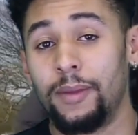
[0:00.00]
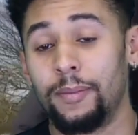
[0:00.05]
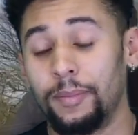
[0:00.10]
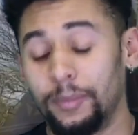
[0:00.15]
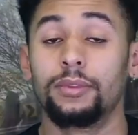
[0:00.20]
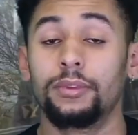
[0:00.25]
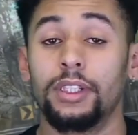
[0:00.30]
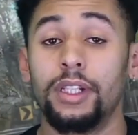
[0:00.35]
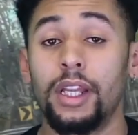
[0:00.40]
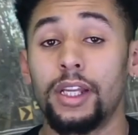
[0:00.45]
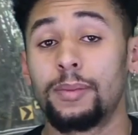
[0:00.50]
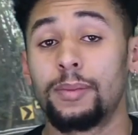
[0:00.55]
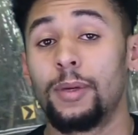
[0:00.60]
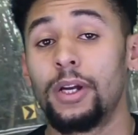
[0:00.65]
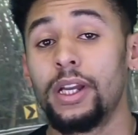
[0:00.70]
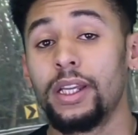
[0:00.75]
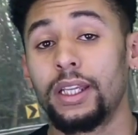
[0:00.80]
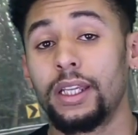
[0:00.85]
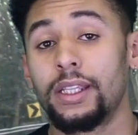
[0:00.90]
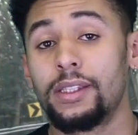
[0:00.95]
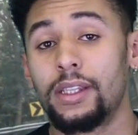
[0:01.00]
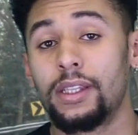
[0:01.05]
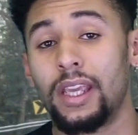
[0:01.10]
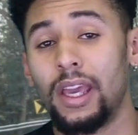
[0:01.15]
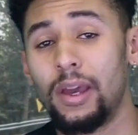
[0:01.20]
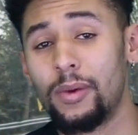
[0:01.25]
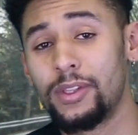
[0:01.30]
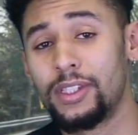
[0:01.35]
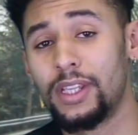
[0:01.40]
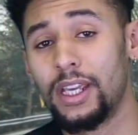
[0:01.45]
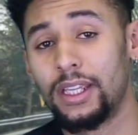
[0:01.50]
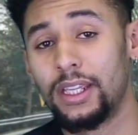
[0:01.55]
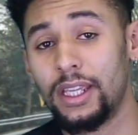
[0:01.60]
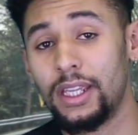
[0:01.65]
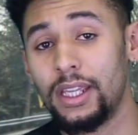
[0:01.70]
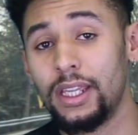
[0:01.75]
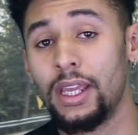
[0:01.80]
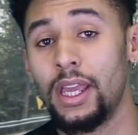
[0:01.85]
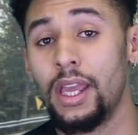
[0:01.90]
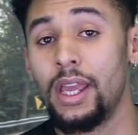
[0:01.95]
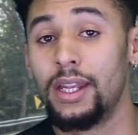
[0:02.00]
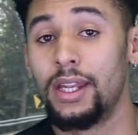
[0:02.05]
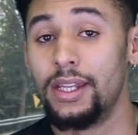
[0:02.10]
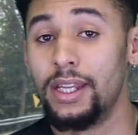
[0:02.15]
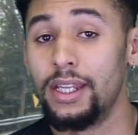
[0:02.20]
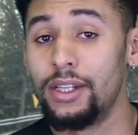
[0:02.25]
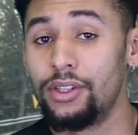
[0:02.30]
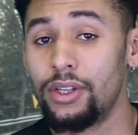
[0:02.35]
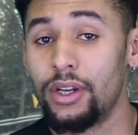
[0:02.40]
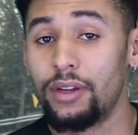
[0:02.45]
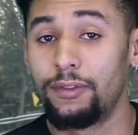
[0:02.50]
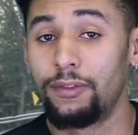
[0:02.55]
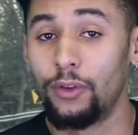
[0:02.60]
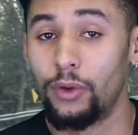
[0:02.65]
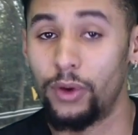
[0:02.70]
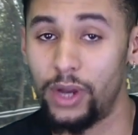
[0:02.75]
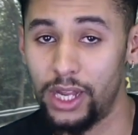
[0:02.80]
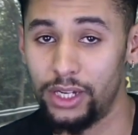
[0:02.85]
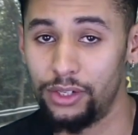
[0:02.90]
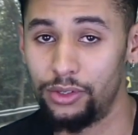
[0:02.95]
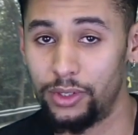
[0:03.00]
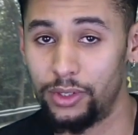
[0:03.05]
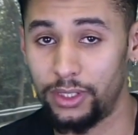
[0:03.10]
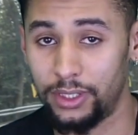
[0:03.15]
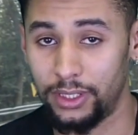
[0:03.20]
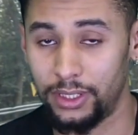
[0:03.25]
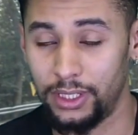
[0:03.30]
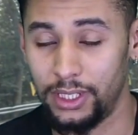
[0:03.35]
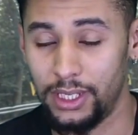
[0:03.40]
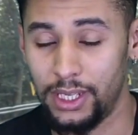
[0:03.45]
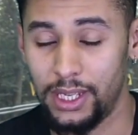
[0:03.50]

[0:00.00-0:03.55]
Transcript: there. The next bike is the Kawasaki Ninja 400.